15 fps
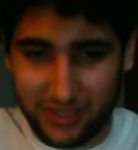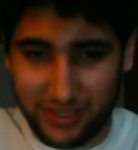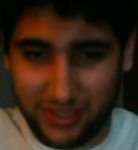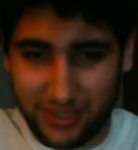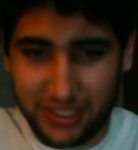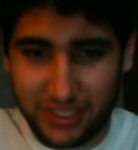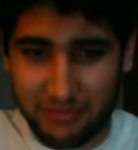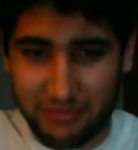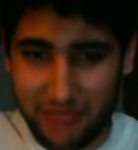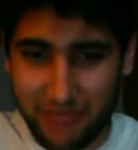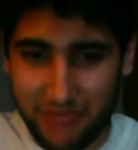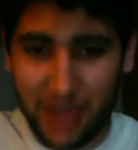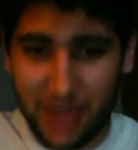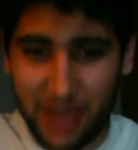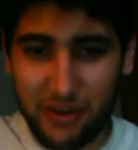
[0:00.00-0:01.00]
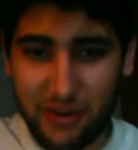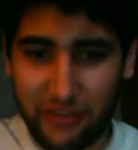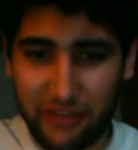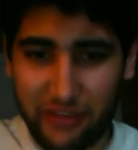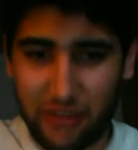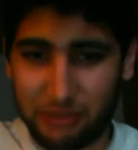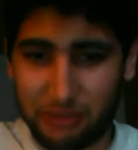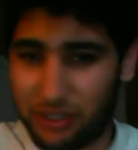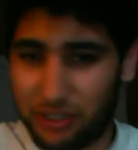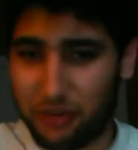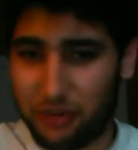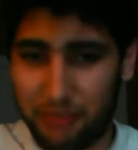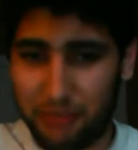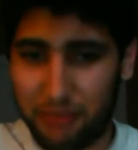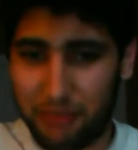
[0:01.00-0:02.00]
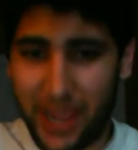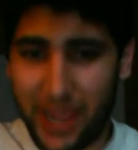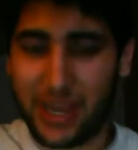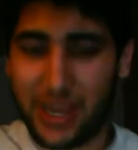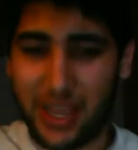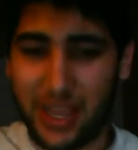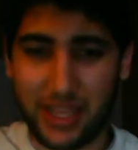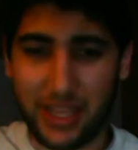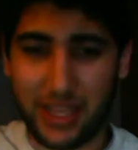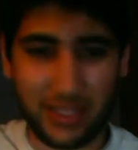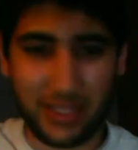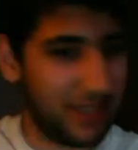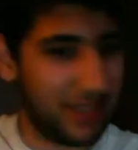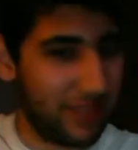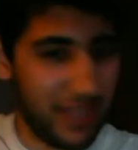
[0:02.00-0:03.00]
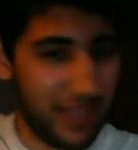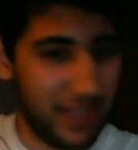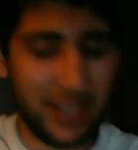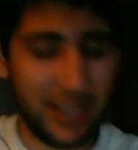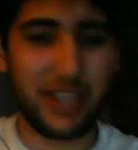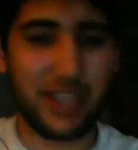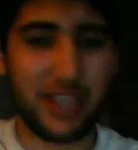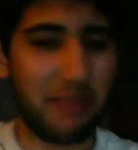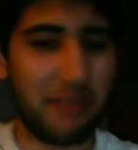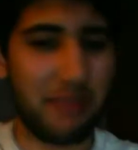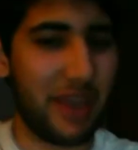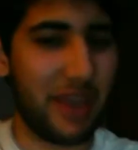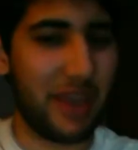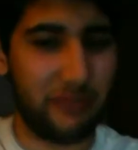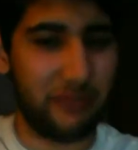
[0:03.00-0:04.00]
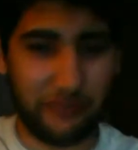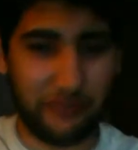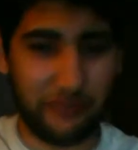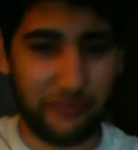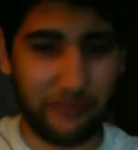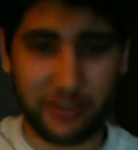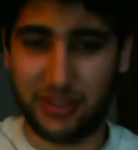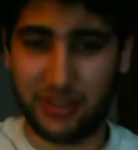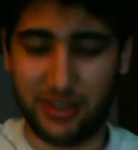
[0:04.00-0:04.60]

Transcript: Doesn't matter if I'm good or bad. The thing is, I'm having fun.